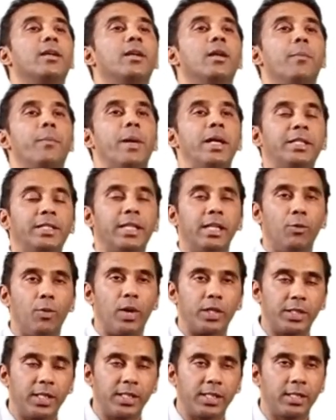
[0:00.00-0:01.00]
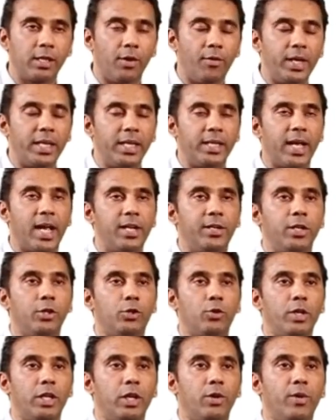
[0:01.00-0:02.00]
Penicillin was discovered in
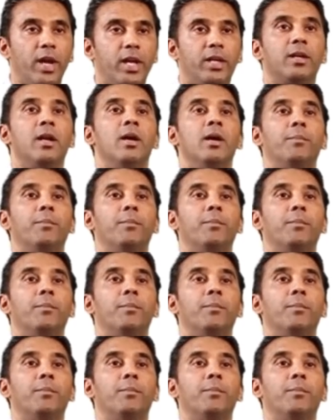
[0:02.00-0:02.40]
1928,